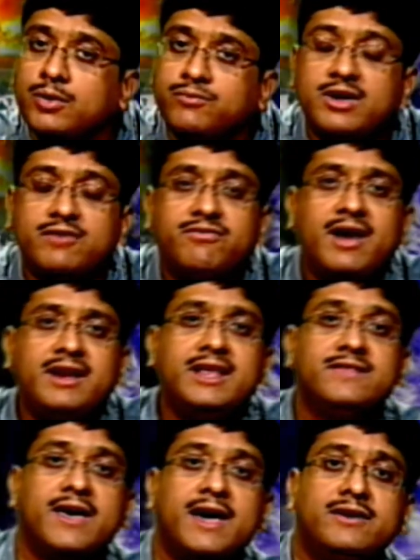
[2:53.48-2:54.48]
We are
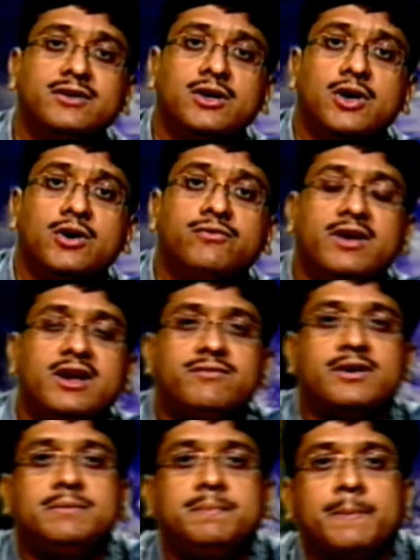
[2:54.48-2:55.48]
finding that
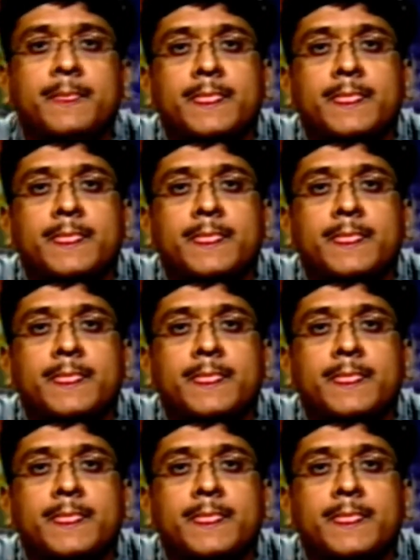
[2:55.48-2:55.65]
whenever